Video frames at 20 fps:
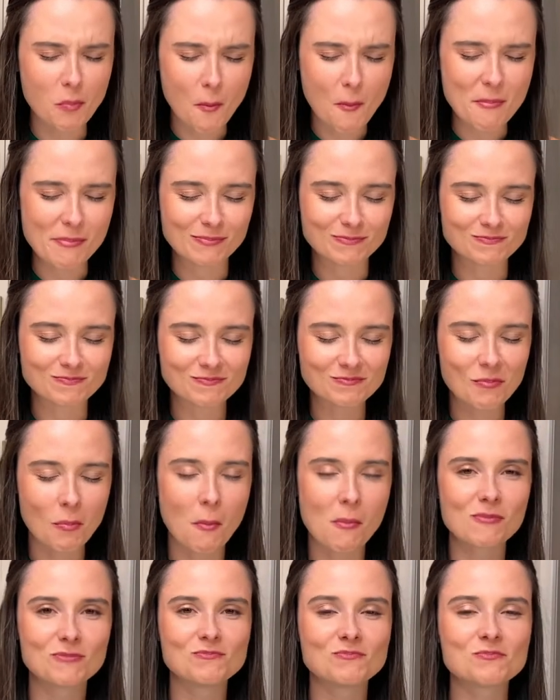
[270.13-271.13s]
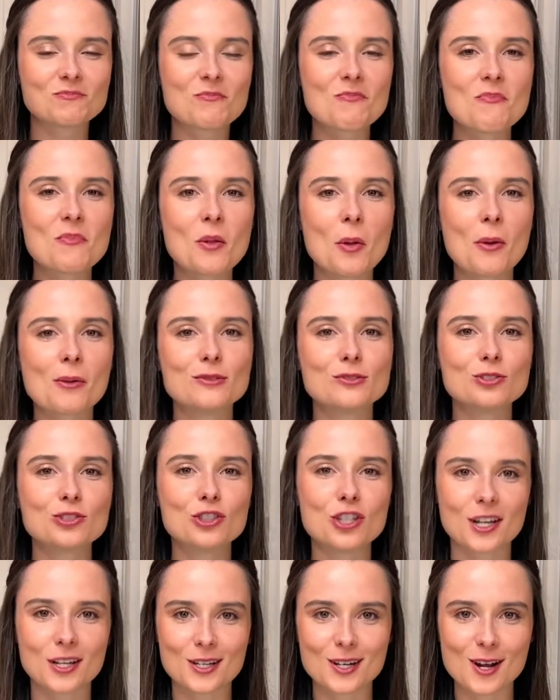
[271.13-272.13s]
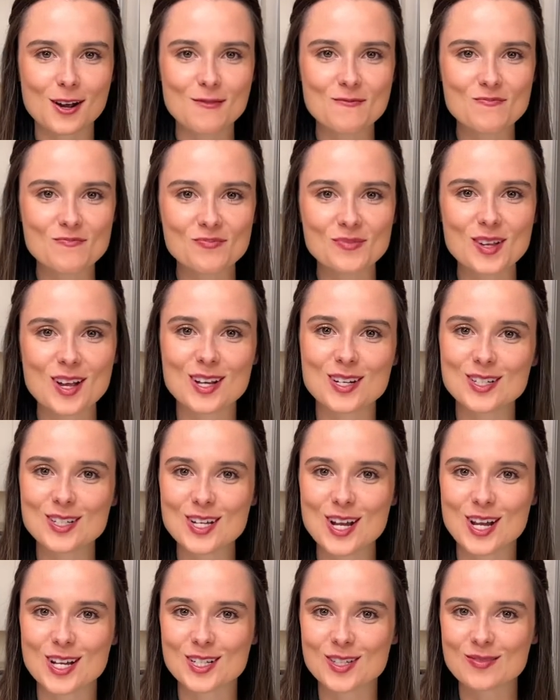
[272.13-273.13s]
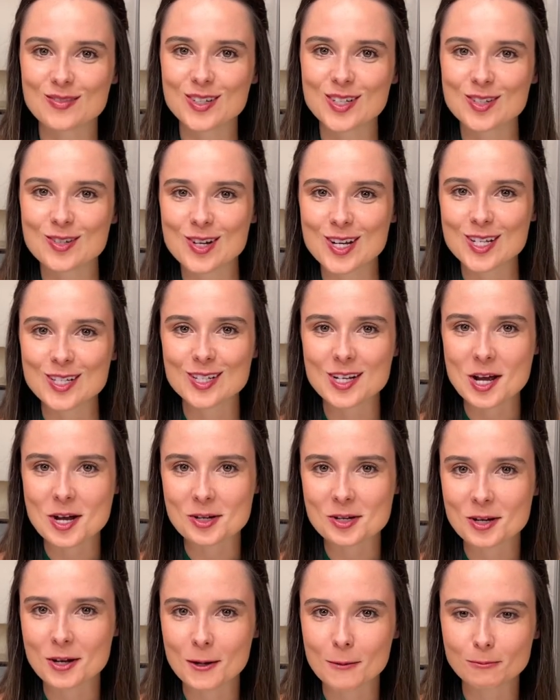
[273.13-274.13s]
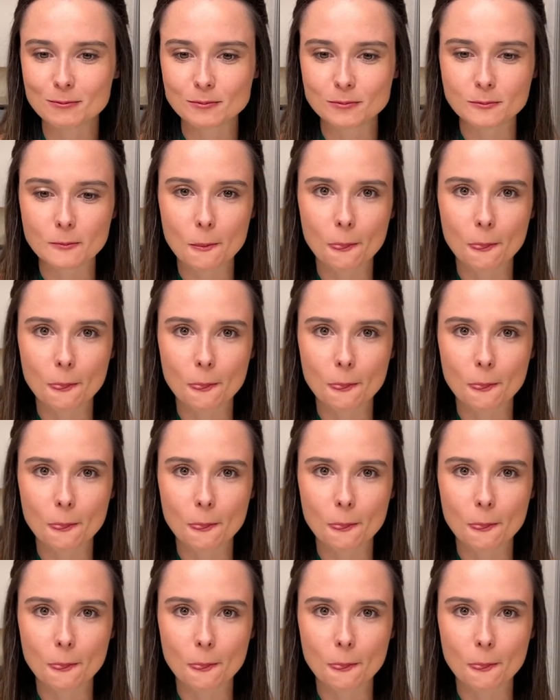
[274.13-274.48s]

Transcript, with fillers: Mm. Check it out on tastefully grace dot com.